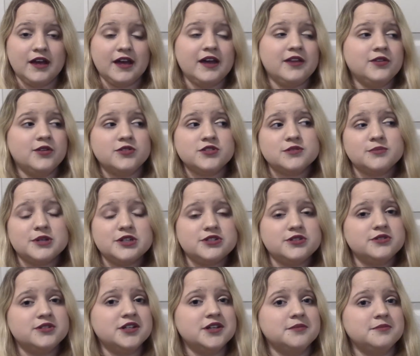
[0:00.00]
And those are my
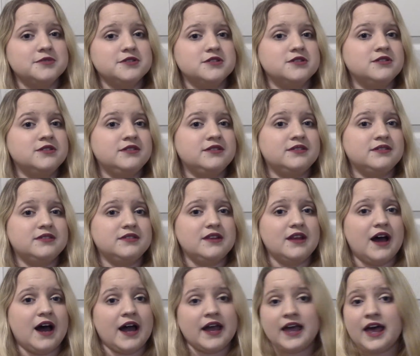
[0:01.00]
2 tips.
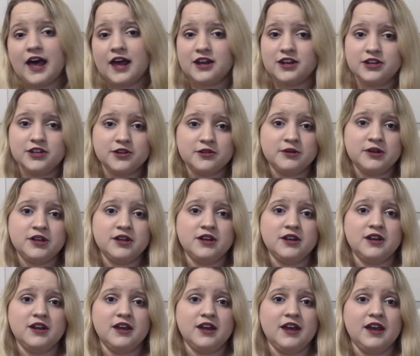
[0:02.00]
I had to do it,
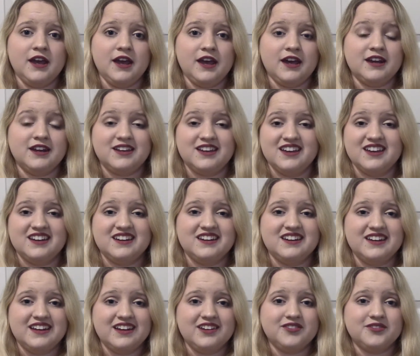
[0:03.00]
and
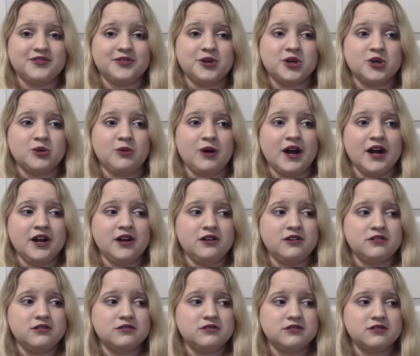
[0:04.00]
again, for a
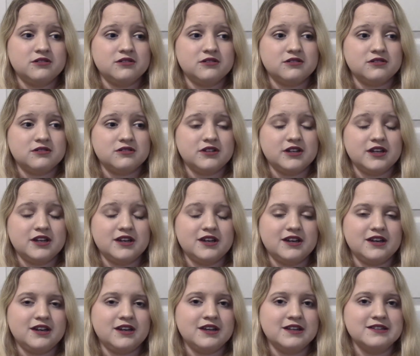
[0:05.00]
while,
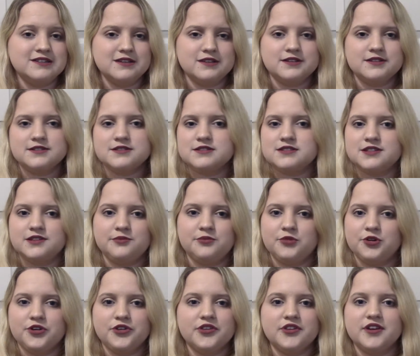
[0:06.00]
it didn't seem
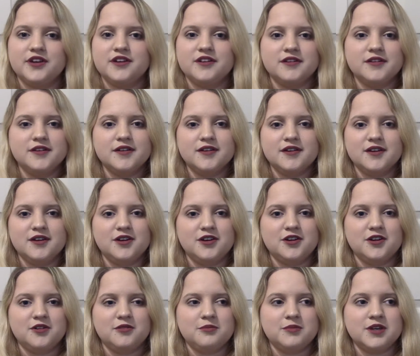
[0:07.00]
worth it
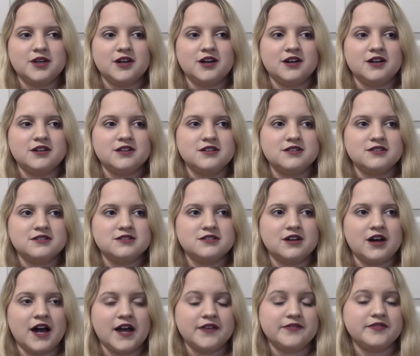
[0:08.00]
because
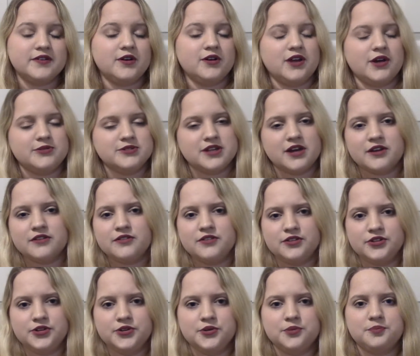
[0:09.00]
I felt I was out of the
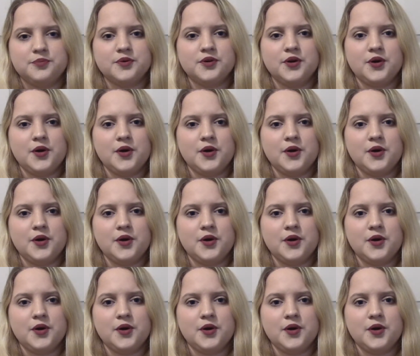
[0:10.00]
loop.